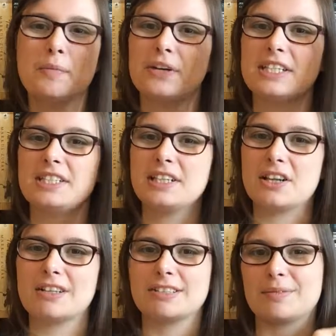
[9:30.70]
but it's
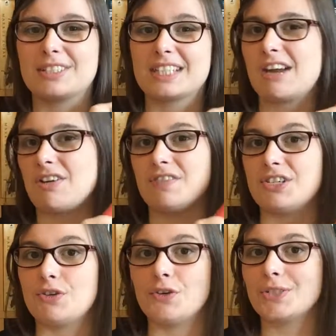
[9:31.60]
still awesome because Carrie
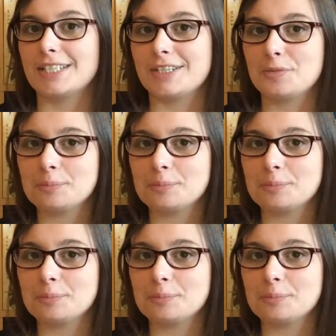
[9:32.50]
Fisher wrote it.